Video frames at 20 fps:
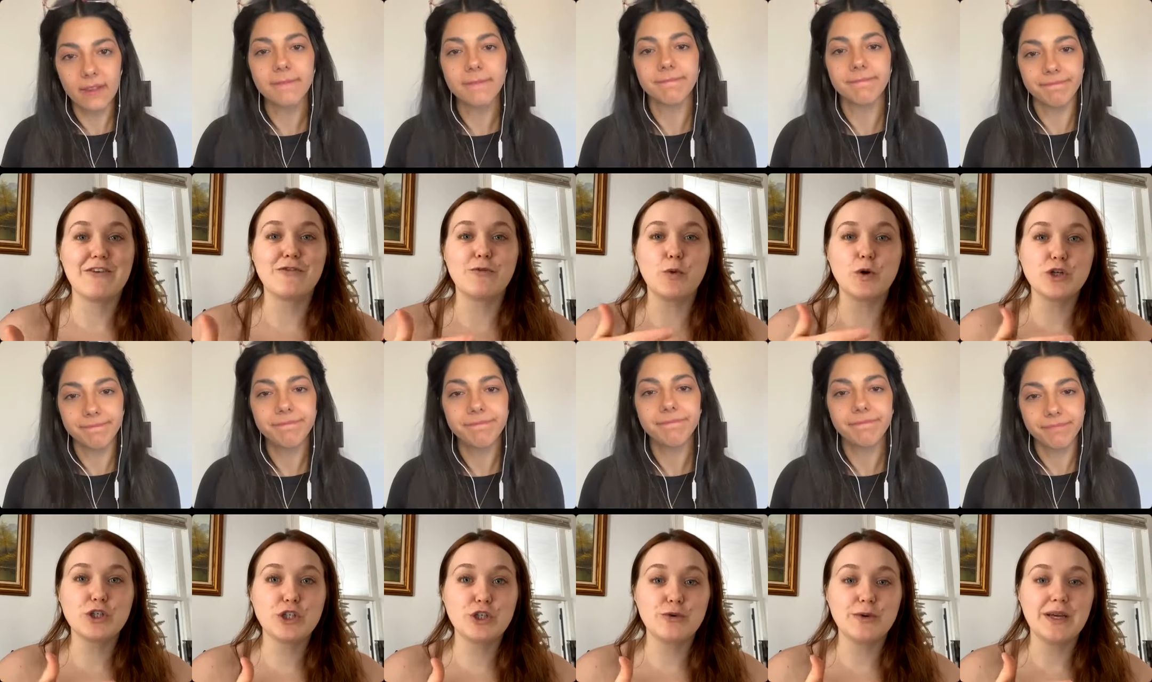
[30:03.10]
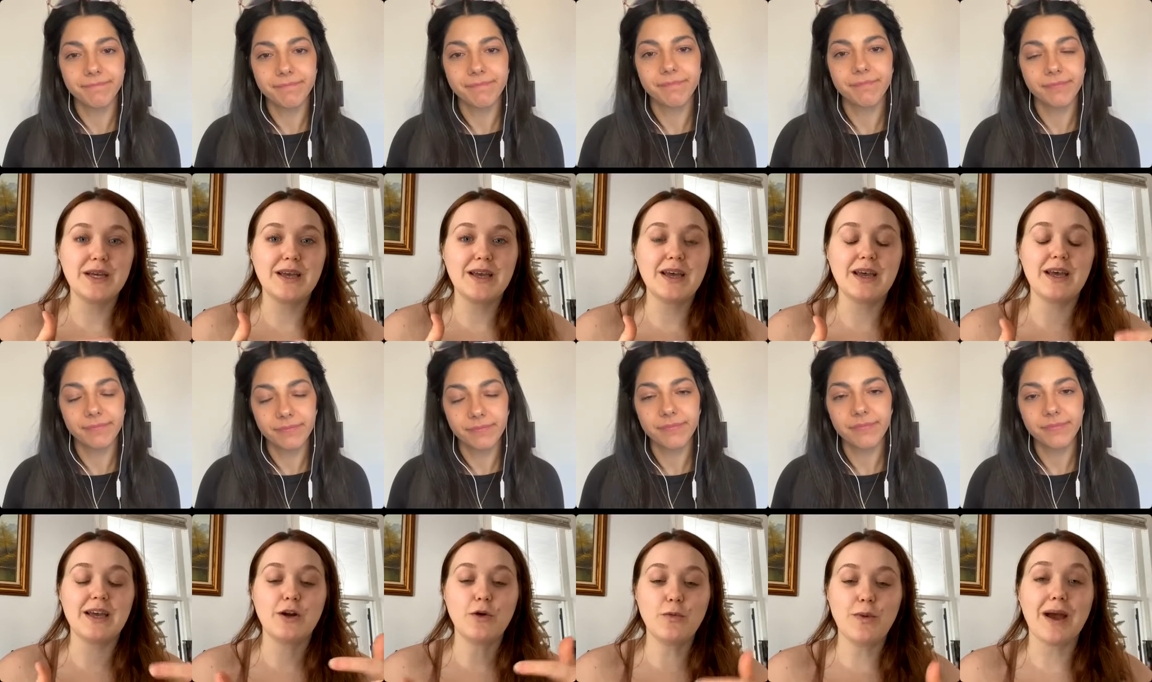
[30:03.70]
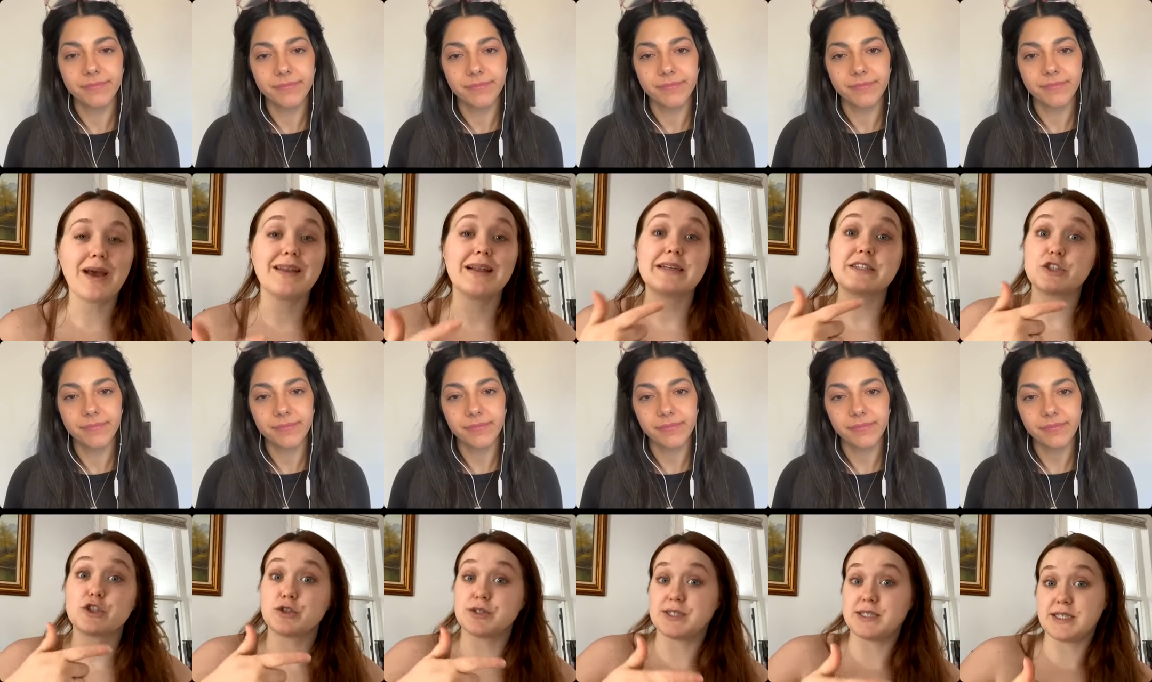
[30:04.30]
Speaker 1: we're doing it in a way that's
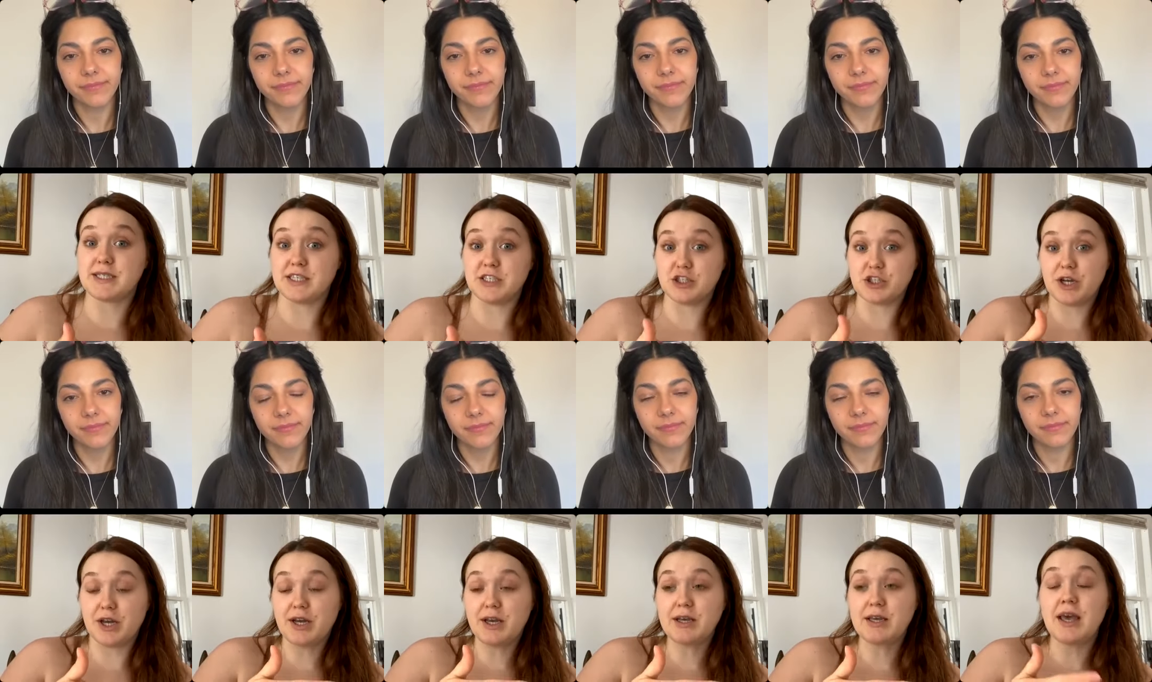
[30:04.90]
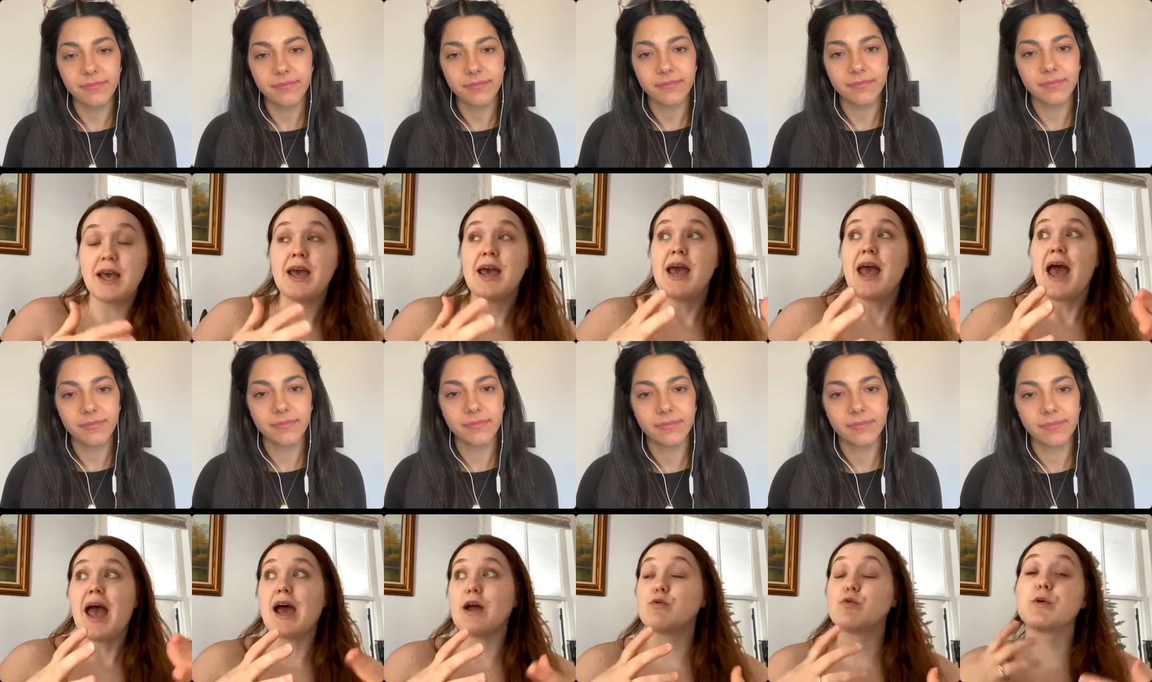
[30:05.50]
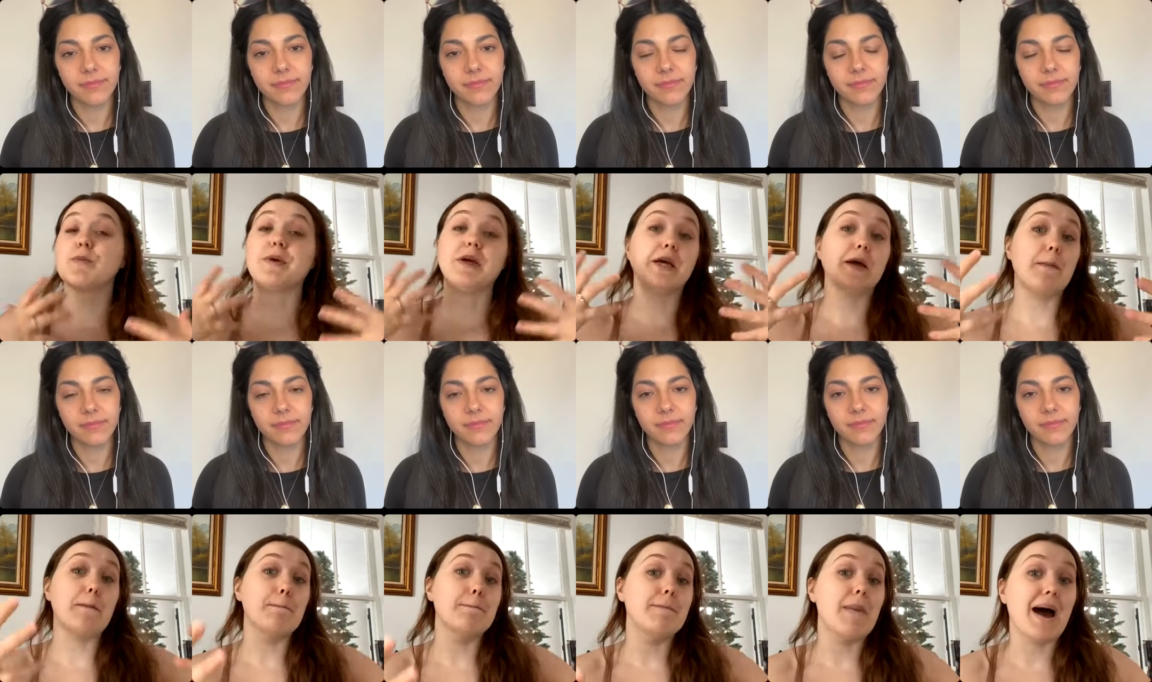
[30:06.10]
strategic and we're
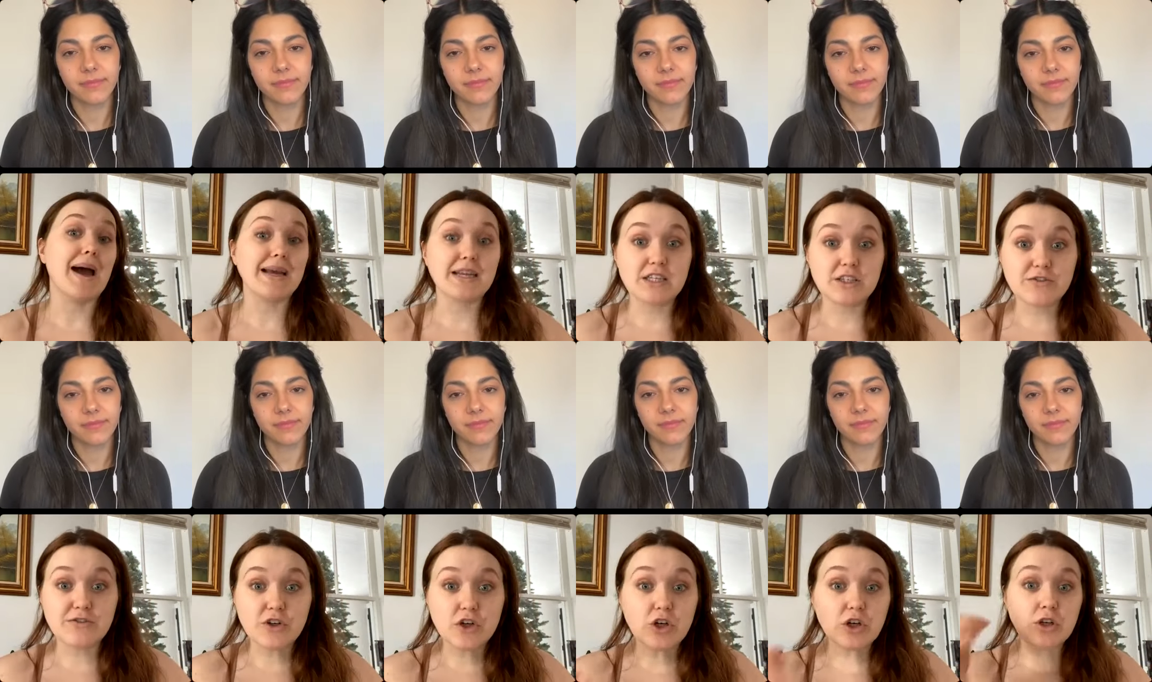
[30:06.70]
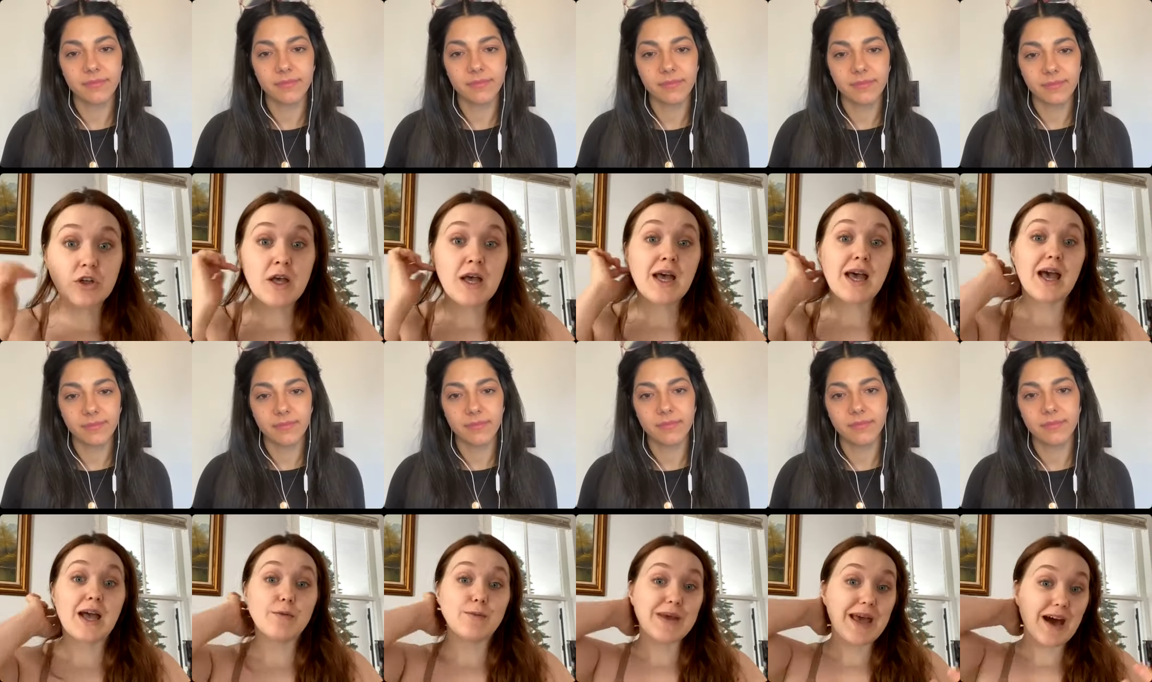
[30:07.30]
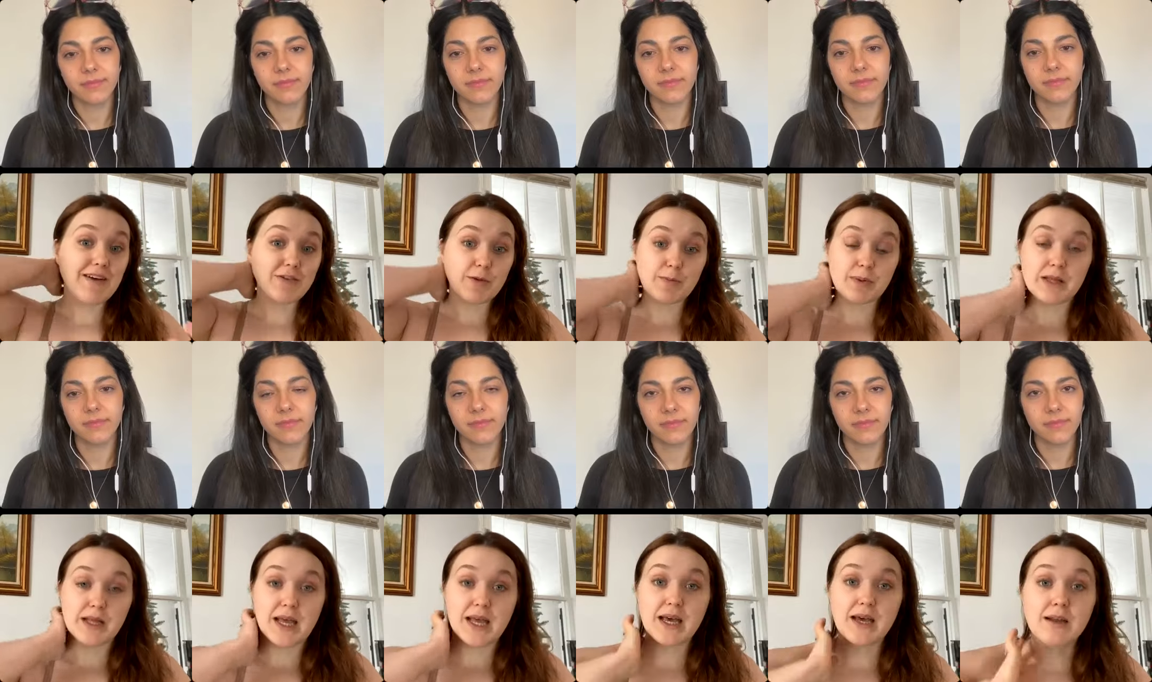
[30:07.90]
being mindful and we have a
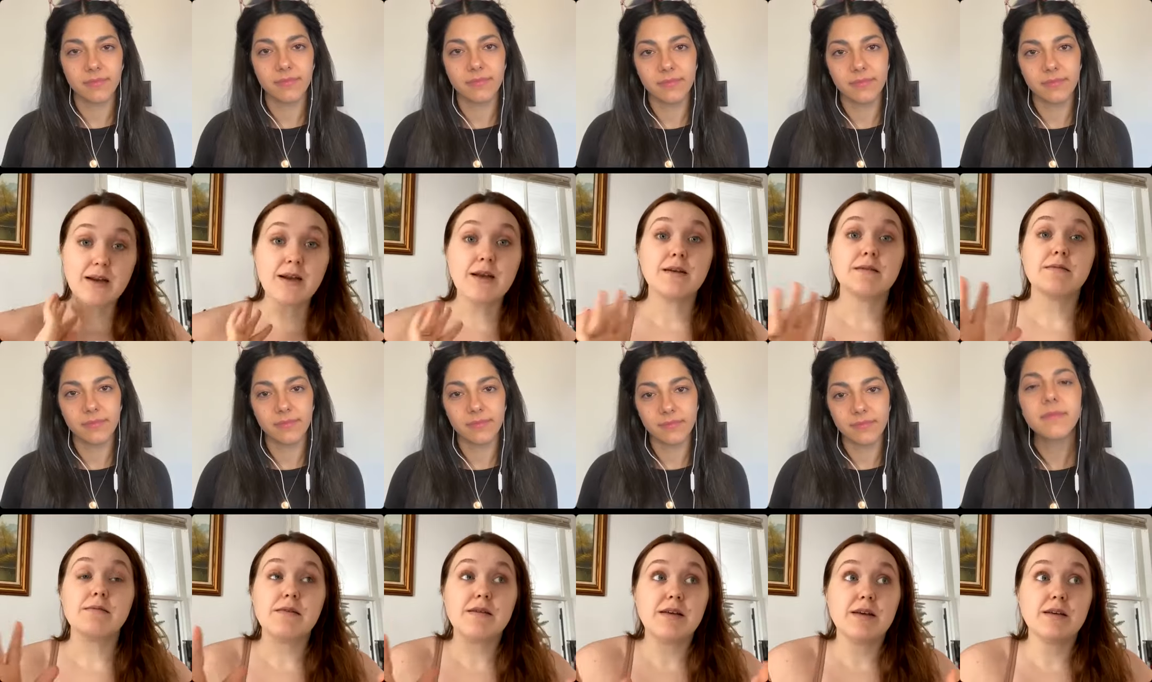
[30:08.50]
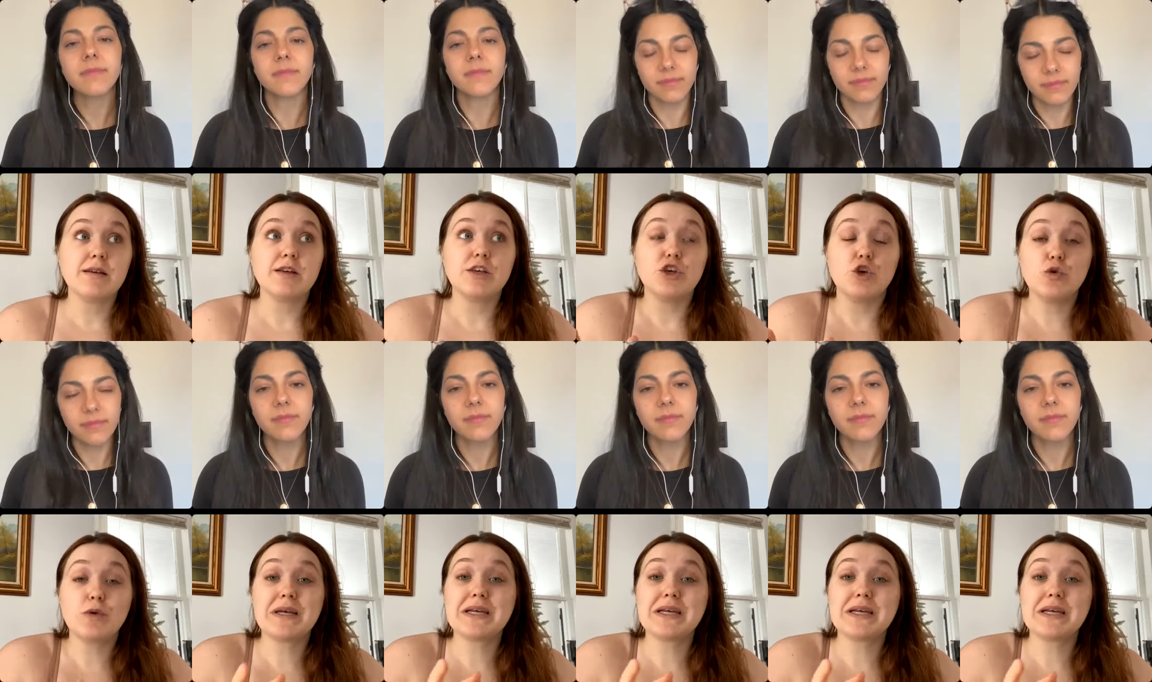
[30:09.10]
plan you